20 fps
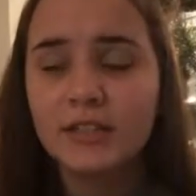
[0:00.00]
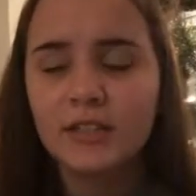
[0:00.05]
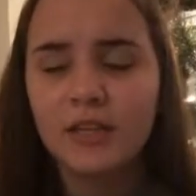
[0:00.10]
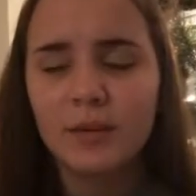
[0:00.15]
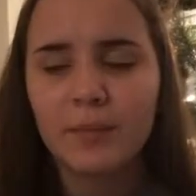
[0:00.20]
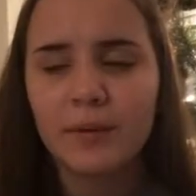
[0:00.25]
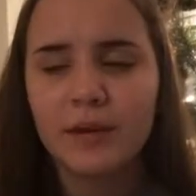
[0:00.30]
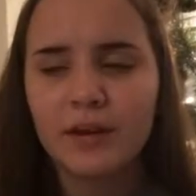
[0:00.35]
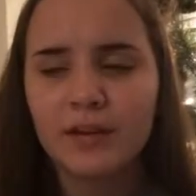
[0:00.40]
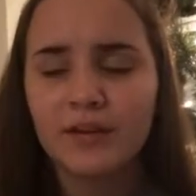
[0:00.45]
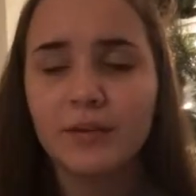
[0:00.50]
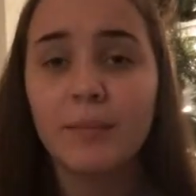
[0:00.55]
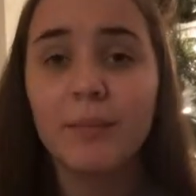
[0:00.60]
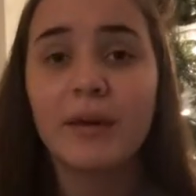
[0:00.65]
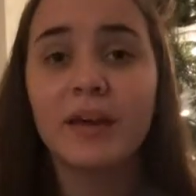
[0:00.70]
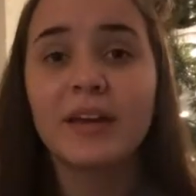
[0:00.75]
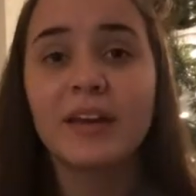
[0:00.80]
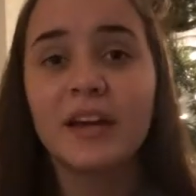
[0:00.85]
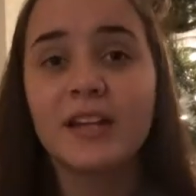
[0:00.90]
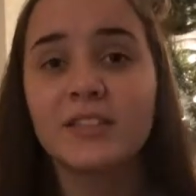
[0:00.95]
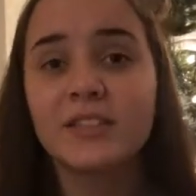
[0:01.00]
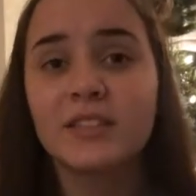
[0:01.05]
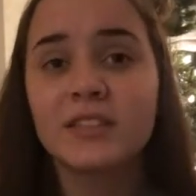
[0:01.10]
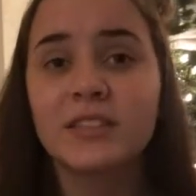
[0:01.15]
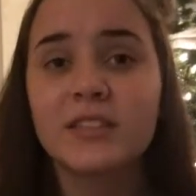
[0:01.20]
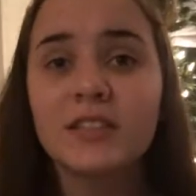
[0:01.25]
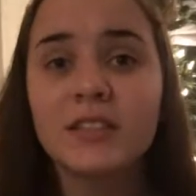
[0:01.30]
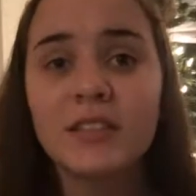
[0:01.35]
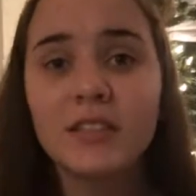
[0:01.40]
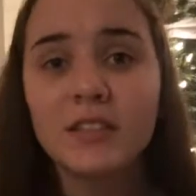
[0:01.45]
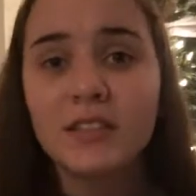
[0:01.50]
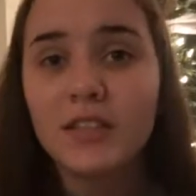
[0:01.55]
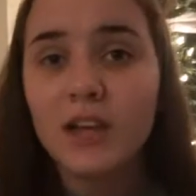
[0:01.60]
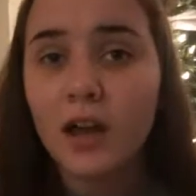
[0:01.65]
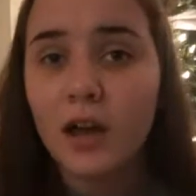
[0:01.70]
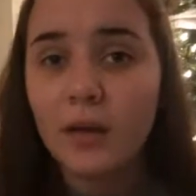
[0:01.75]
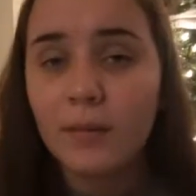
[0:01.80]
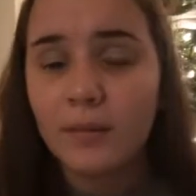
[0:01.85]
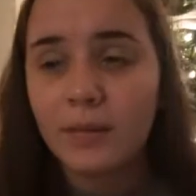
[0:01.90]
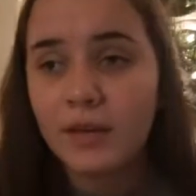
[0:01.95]
not my aunt, my cousin
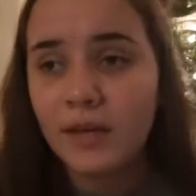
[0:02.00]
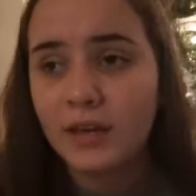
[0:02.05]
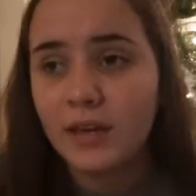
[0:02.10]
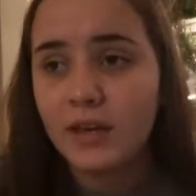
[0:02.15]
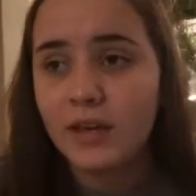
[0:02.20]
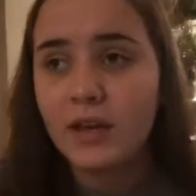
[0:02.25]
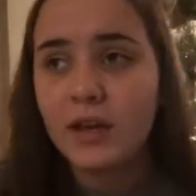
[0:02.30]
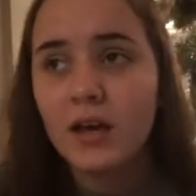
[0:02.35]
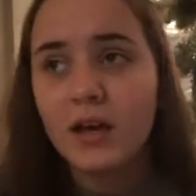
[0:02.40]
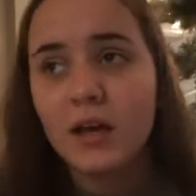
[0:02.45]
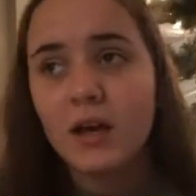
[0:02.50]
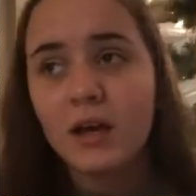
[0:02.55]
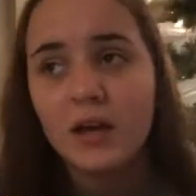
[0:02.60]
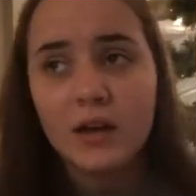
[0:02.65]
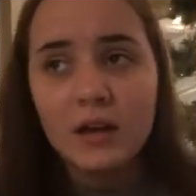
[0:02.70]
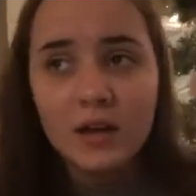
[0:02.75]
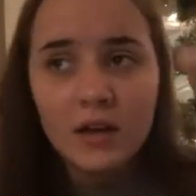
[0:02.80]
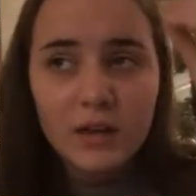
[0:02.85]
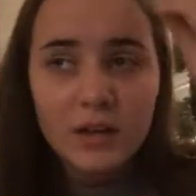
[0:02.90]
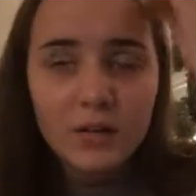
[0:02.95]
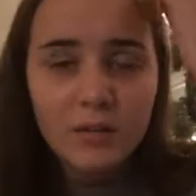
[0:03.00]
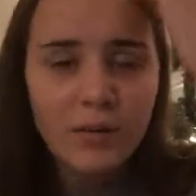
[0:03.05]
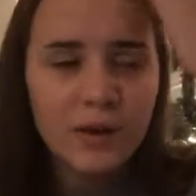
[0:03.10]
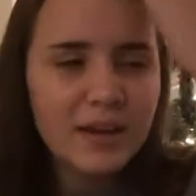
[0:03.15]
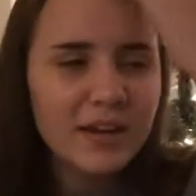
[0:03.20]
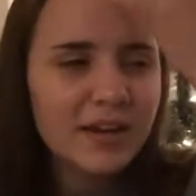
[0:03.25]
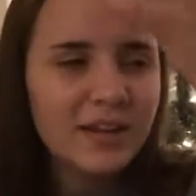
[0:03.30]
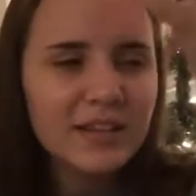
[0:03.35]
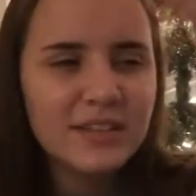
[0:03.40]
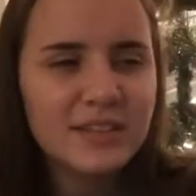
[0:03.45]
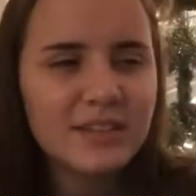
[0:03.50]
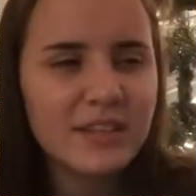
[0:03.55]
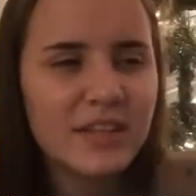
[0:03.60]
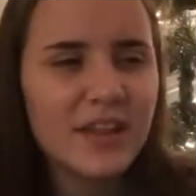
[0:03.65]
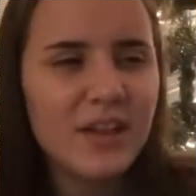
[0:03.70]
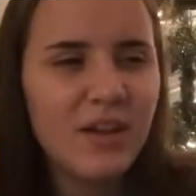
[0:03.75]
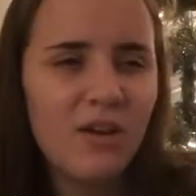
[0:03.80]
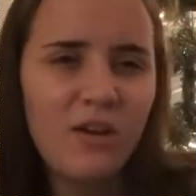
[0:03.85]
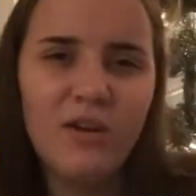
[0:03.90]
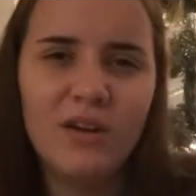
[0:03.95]
got me, why did I
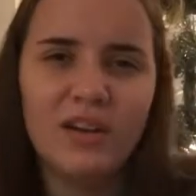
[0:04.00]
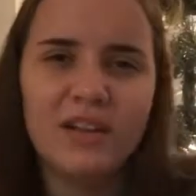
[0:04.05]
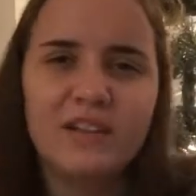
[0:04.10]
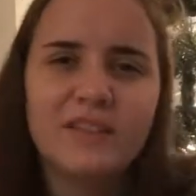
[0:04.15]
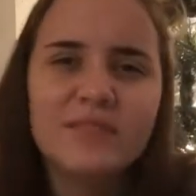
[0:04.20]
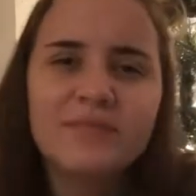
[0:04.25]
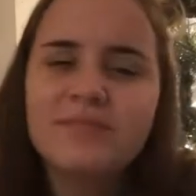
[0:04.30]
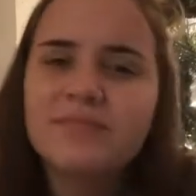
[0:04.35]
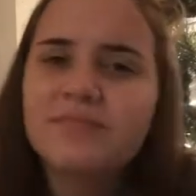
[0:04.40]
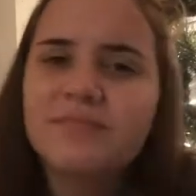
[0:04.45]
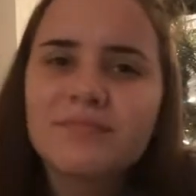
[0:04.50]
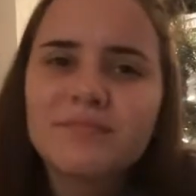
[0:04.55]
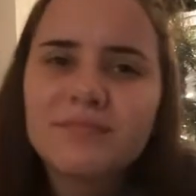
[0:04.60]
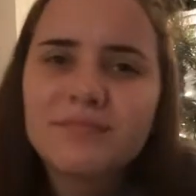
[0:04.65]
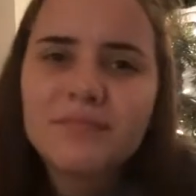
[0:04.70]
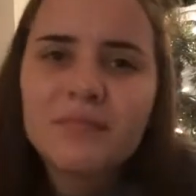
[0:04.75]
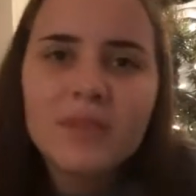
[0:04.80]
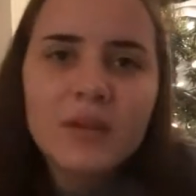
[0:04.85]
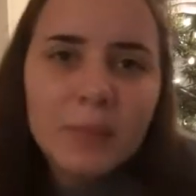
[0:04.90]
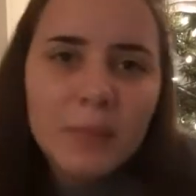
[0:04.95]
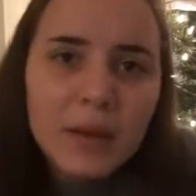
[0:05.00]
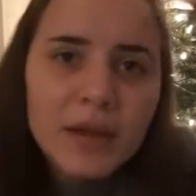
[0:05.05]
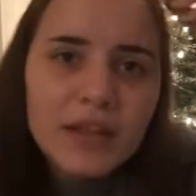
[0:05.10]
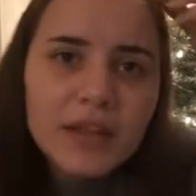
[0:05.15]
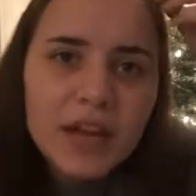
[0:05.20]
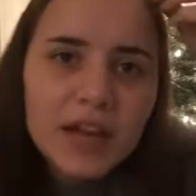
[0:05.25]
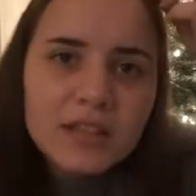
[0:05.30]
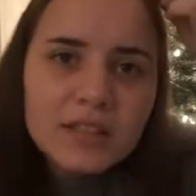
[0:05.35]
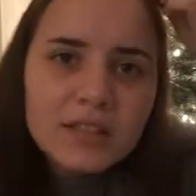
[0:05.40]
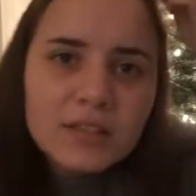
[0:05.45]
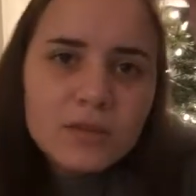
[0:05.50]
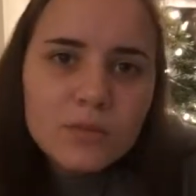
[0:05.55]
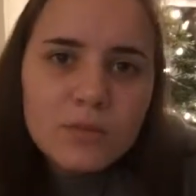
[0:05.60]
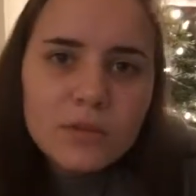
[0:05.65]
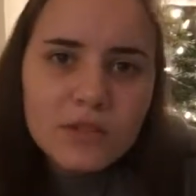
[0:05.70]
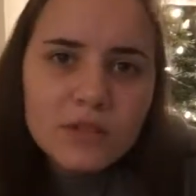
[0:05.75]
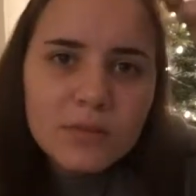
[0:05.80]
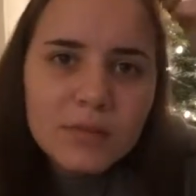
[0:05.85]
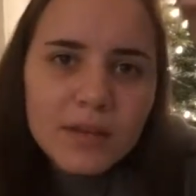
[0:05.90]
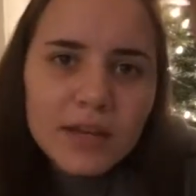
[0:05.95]
say aunt? My cousin,
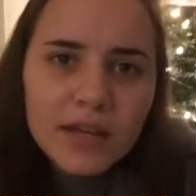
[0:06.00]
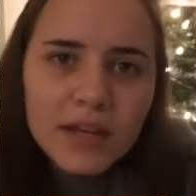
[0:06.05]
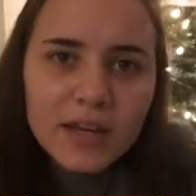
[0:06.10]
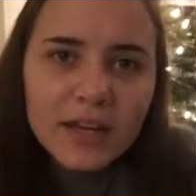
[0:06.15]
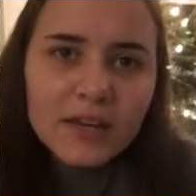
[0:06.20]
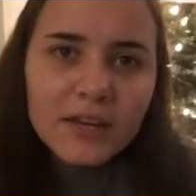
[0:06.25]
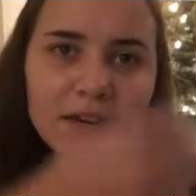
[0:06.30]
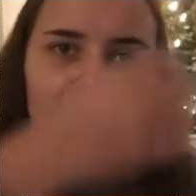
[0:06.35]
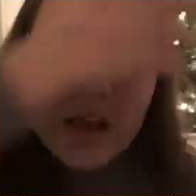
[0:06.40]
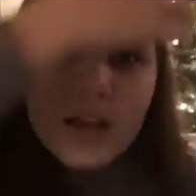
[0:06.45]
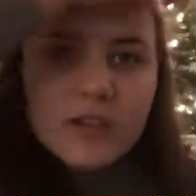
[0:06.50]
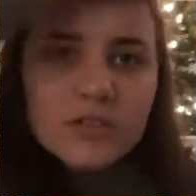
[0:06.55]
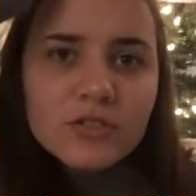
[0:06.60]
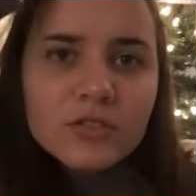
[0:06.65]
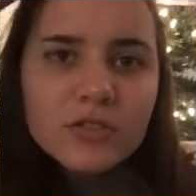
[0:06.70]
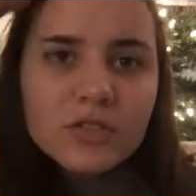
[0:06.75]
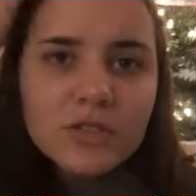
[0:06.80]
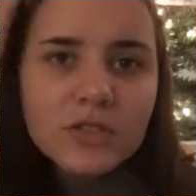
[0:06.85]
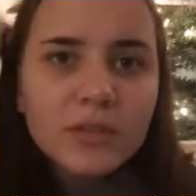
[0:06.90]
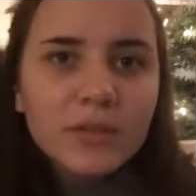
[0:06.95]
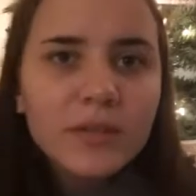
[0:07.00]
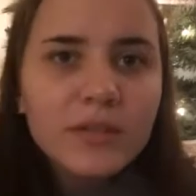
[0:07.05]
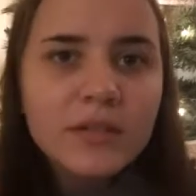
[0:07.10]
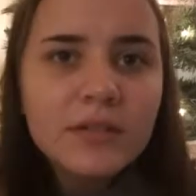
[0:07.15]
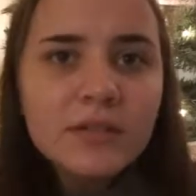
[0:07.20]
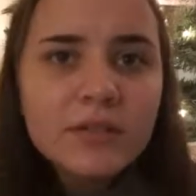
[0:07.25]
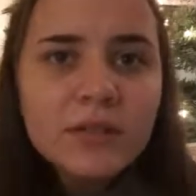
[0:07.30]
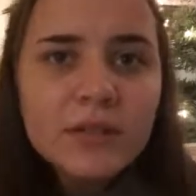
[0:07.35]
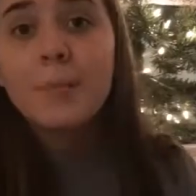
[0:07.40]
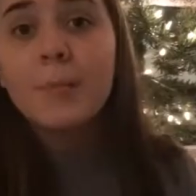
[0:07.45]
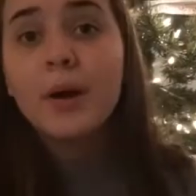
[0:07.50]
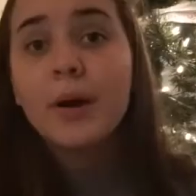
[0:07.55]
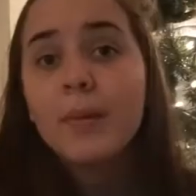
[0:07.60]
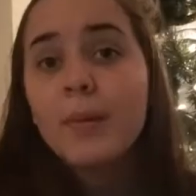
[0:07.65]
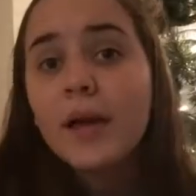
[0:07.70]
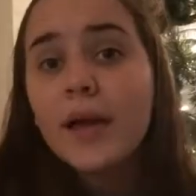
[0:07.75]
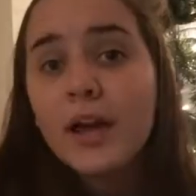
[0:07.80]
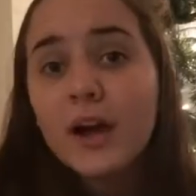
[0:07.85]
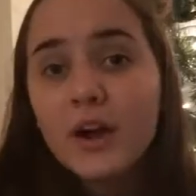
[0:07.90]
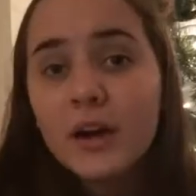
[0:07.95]
what is my hair actually doing? But
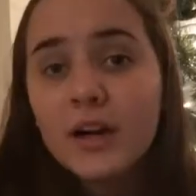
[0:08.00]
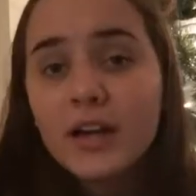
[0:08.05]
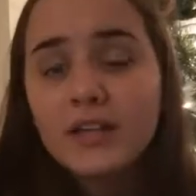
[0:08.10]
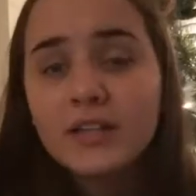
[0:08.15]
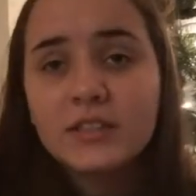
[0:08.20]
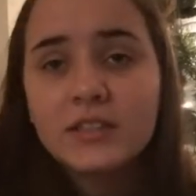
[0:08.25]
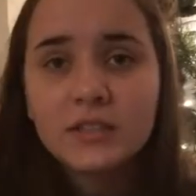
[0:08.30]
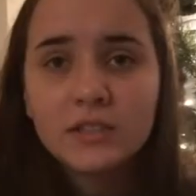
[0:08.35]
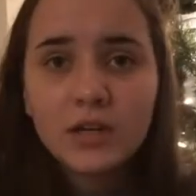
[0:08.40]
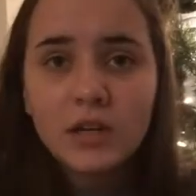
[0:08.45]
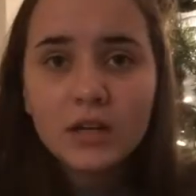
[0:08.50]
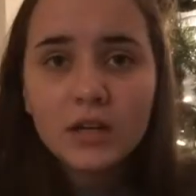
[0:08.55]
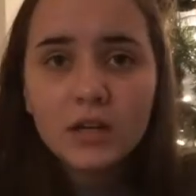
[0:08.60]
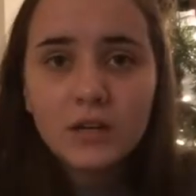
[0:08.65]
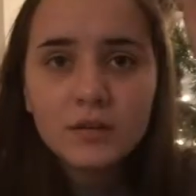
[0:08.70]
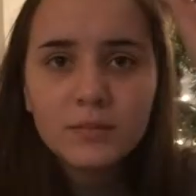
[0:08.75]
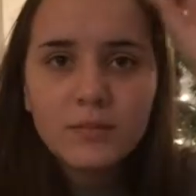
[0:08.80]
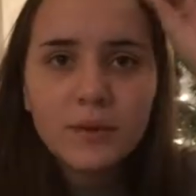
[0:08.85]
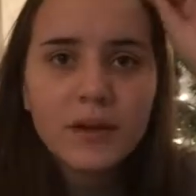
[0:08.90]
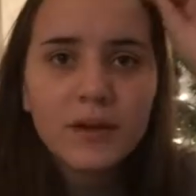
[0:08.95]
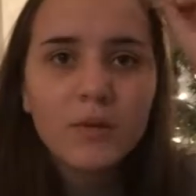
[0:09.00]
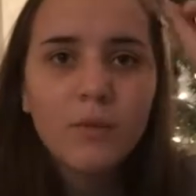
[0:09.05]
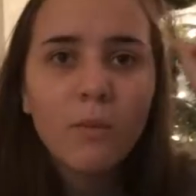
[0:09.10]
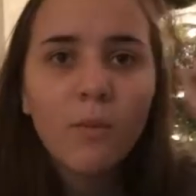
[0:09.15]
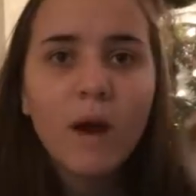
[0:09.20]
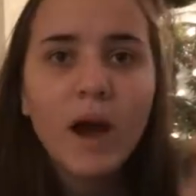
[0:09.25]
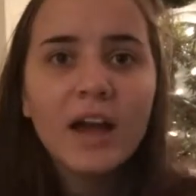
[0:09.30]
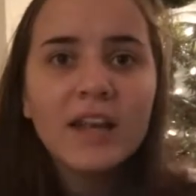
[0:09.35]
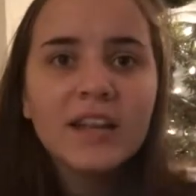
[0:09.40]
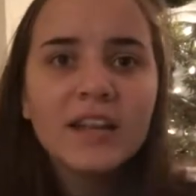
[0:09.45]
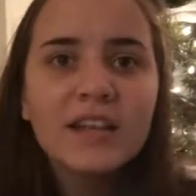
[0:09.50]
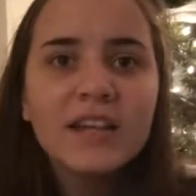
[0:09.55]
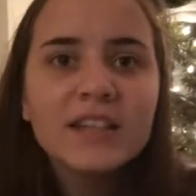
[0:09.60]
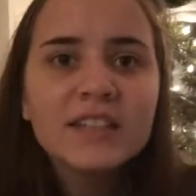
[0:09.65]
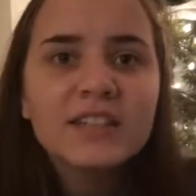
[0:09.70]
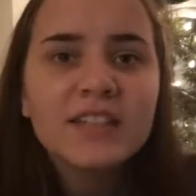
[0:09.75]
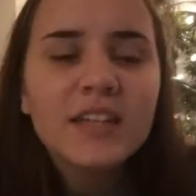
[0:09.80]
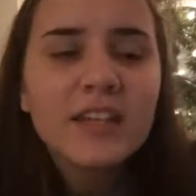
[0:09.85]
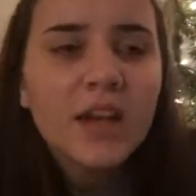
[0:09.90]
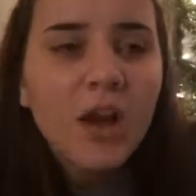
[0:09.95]
my aunt, why did I
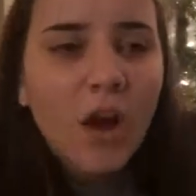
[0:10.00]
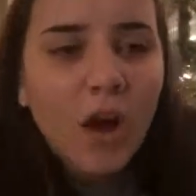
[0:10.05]
say